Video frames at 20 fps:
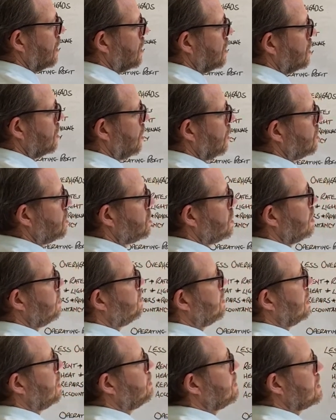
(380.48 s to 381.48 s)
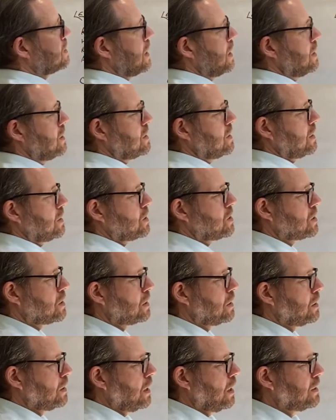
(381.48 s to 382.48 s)
your GP percentage,
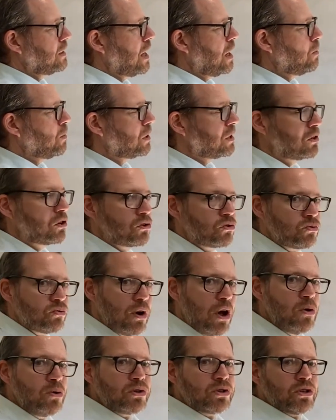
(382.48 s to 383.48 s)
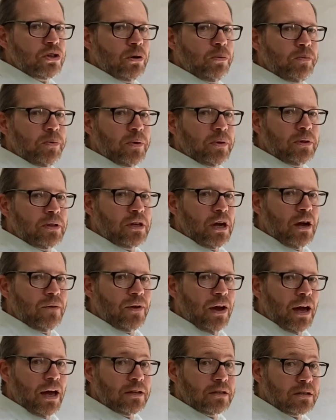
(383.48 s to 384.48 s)
and that will gross up the
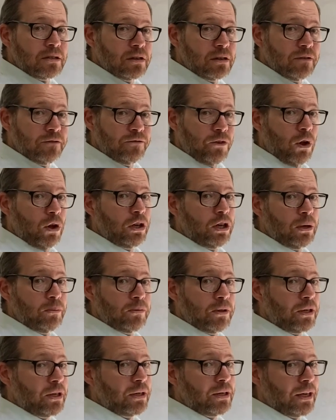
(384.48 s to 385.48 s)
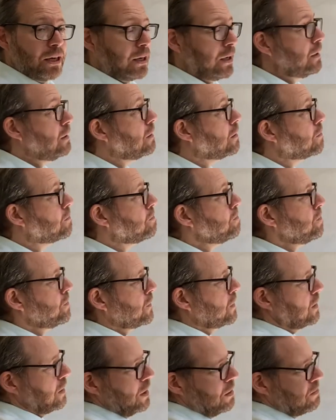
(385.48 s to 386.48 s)
overheads to the volume that you need.
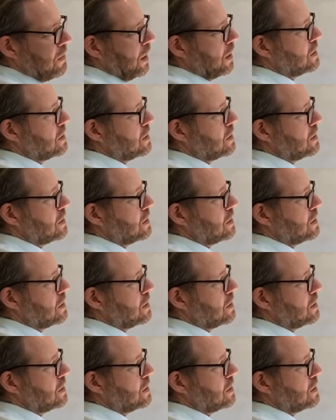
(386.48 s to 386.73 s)
In my